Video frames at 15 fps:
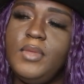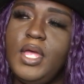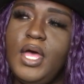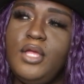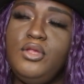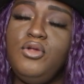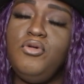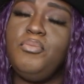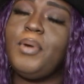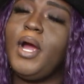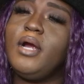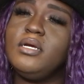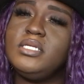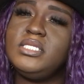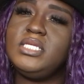a new
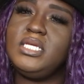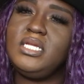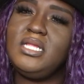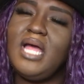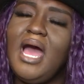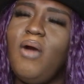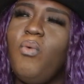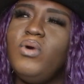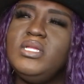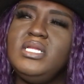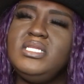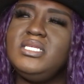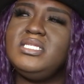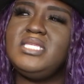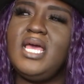person i
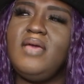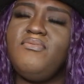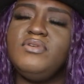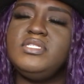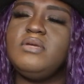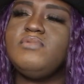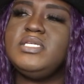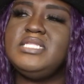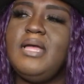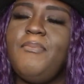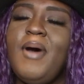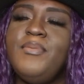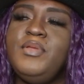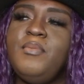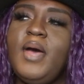wanted to say for some reason that
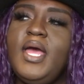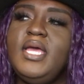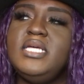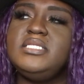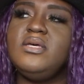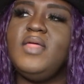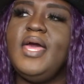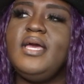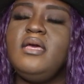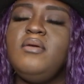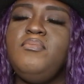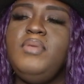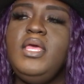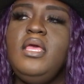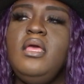popped in my head so that
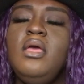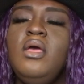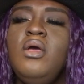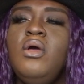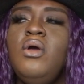could be